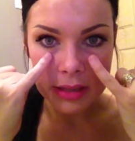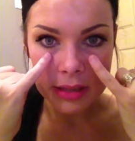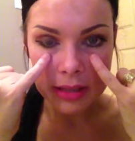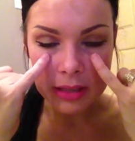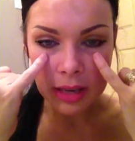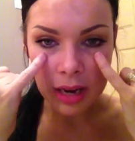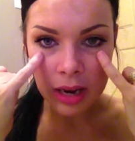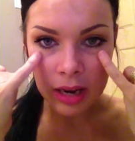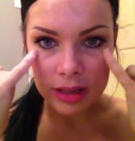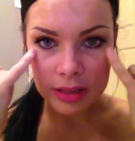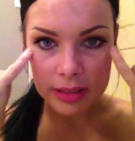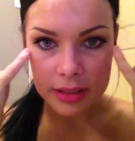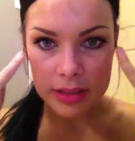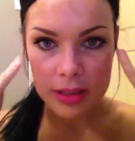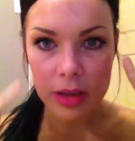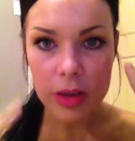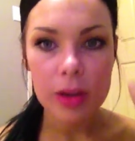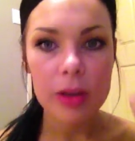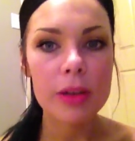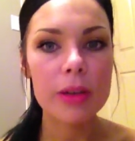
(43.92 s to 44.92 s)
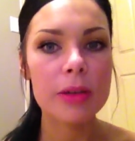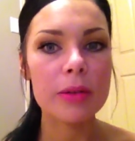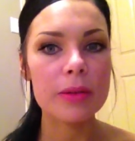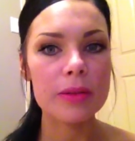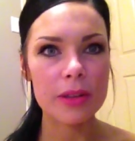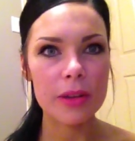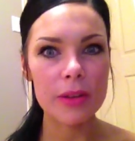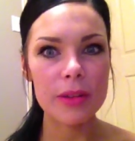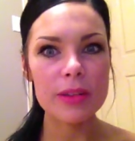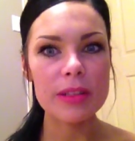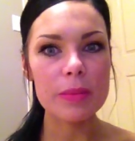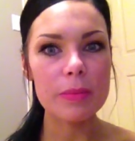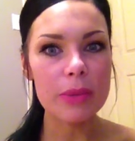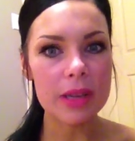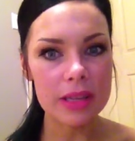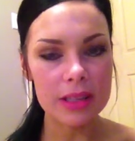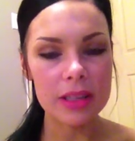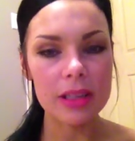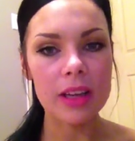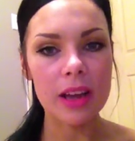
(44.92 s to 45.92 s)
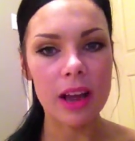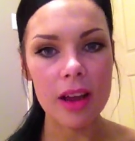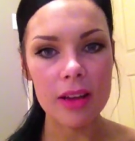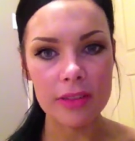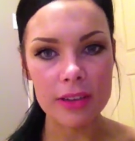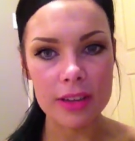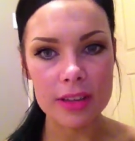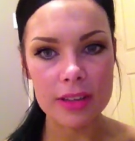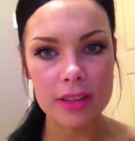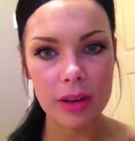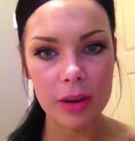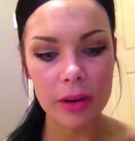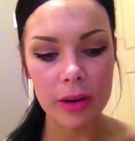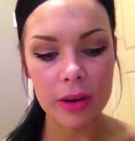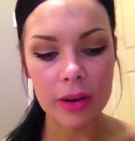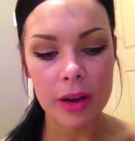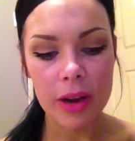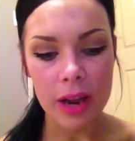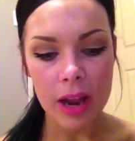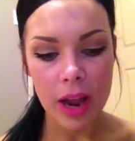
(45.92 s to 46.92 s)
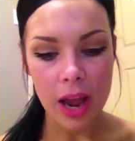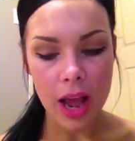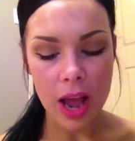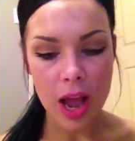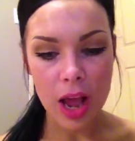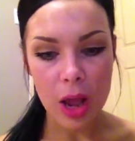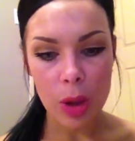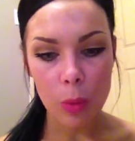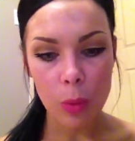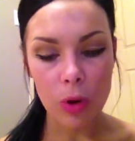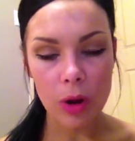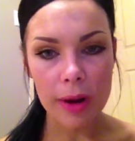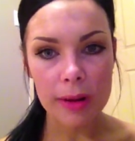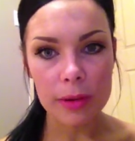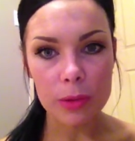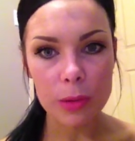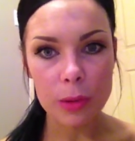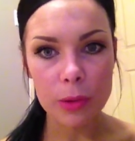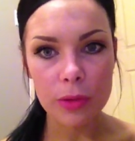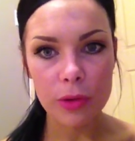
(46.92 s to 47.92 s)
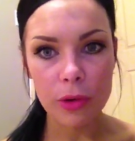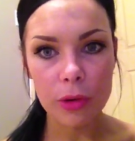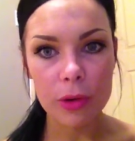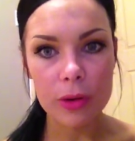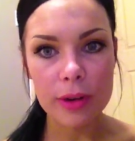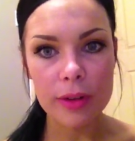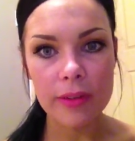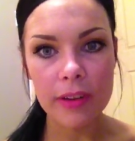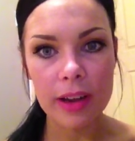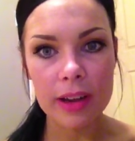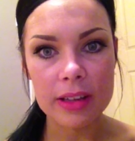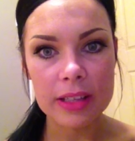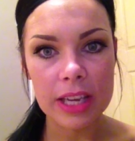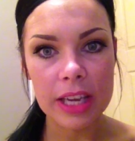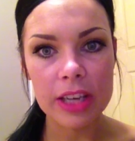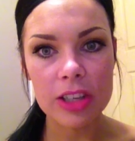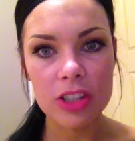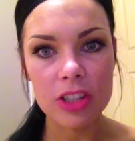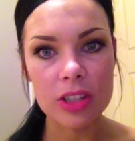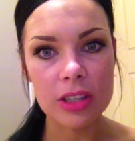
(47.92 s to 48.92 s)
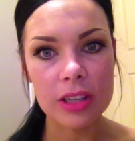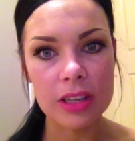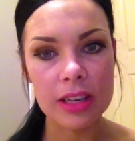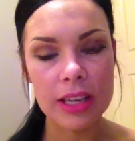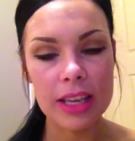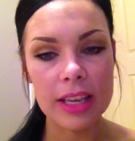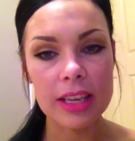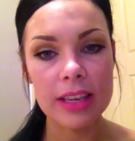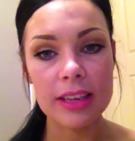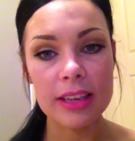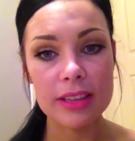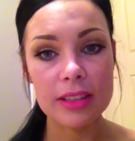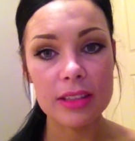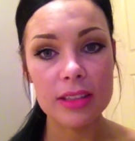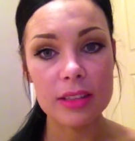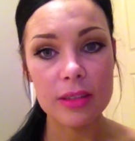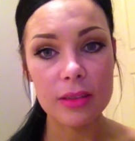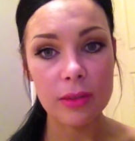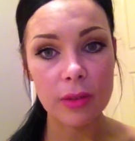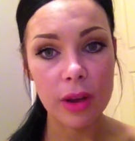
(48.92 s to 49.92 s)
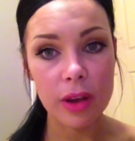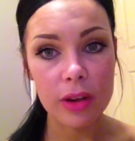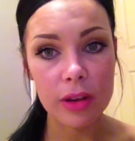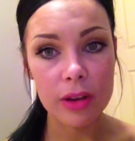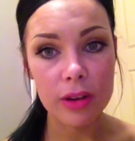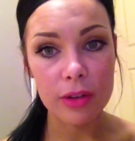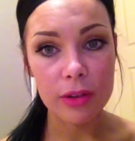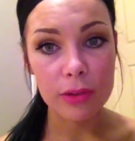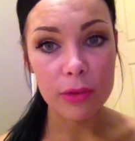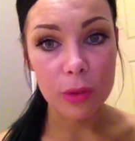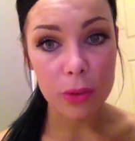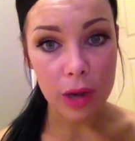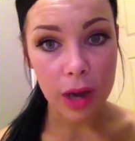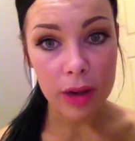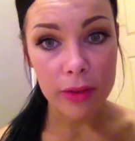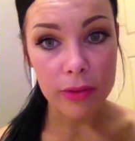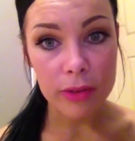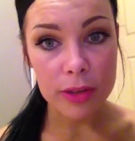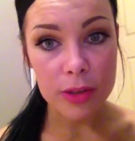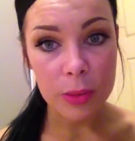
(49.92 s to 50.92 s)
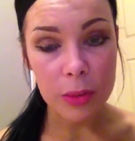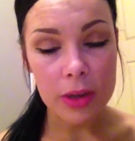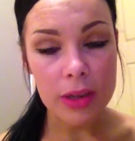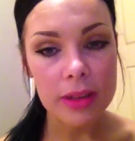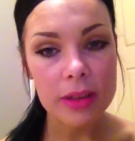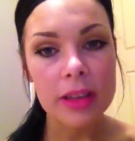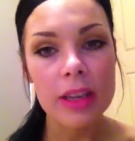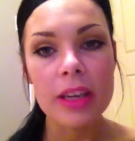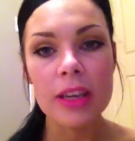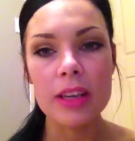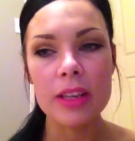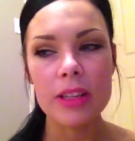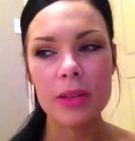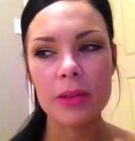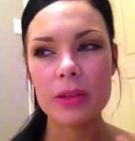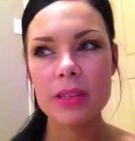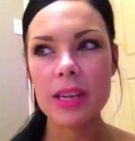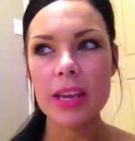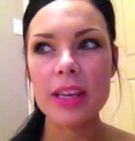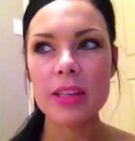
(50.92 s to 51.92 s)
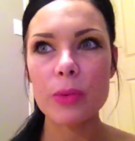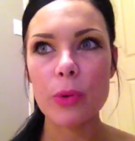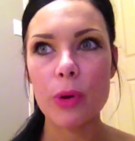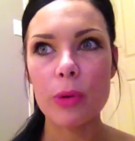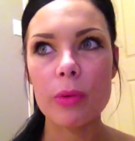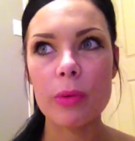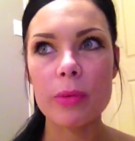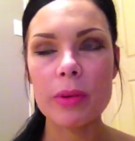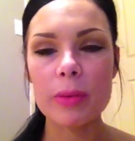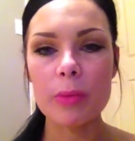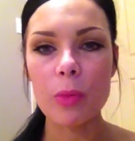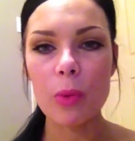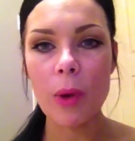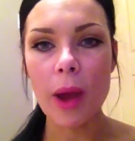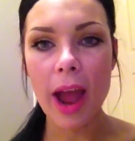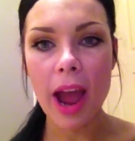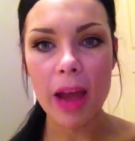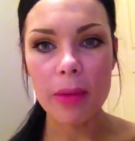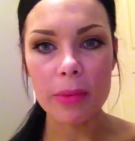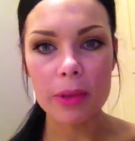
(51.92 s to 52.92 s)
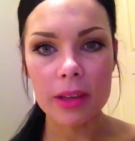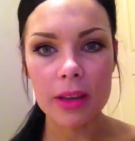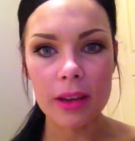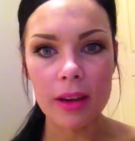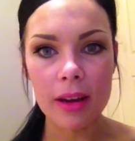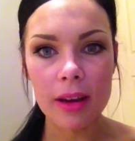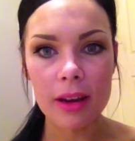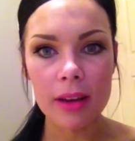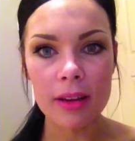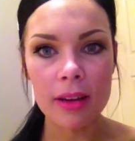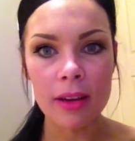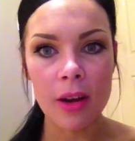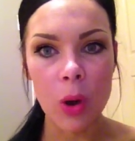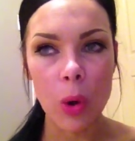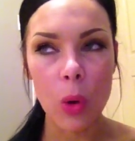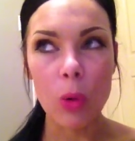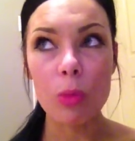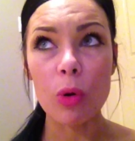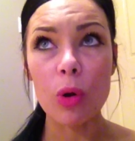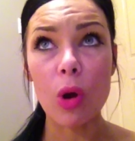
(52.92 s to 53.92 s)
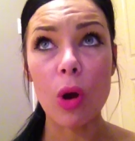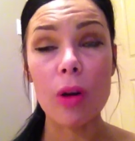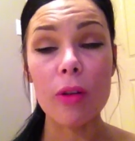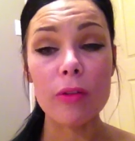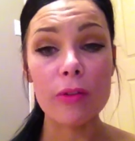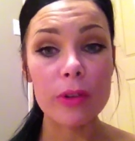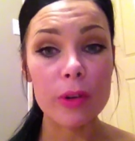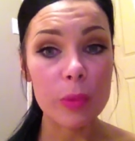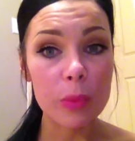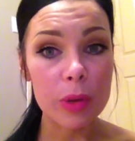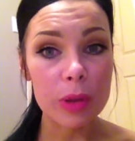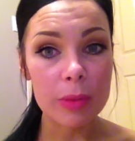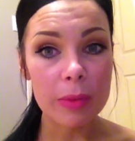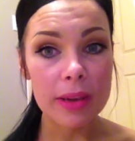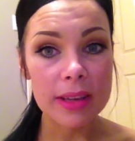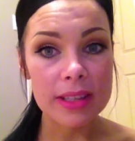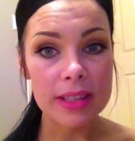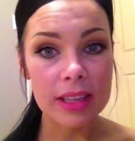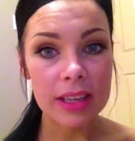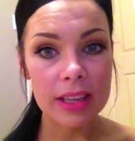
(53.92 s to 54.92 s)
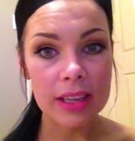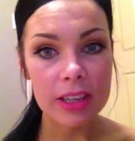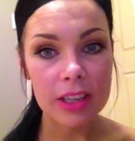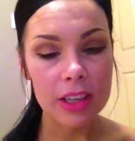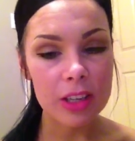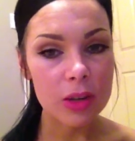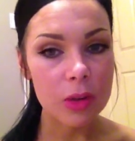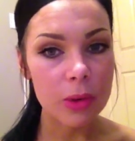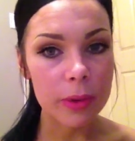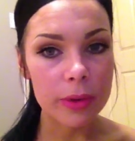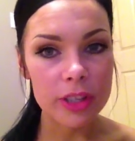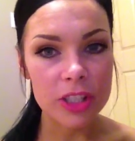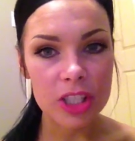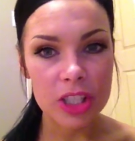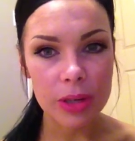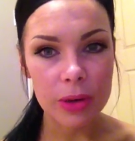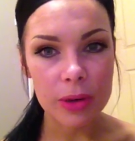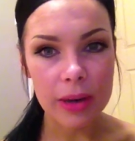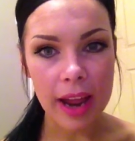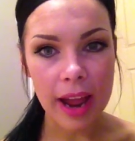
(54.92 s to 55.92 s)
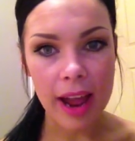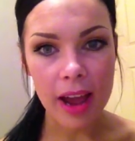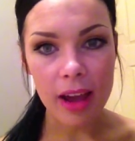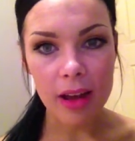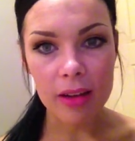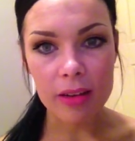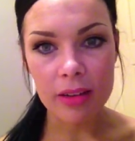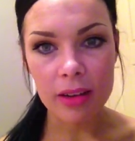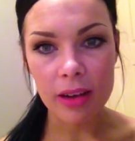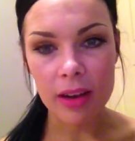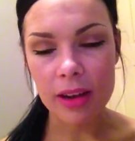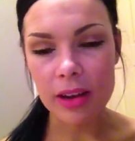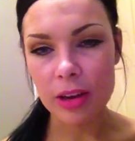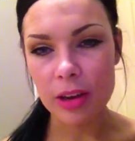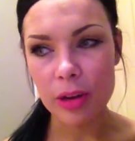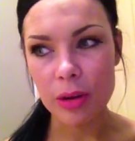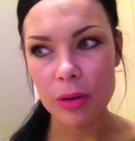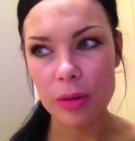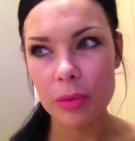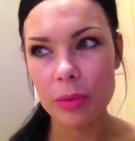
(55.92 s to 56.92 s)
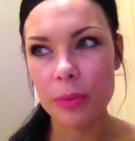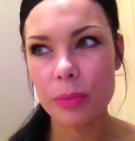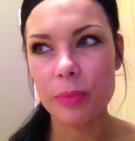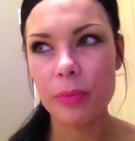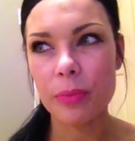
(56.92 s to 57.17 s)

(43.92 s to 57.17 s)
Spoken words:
dark circle, so there's a bit to cover. So what I look for in a foundation is a full coverage one. So on days where I'm a bit more happier, more confident with my skin, you can always sheer it out,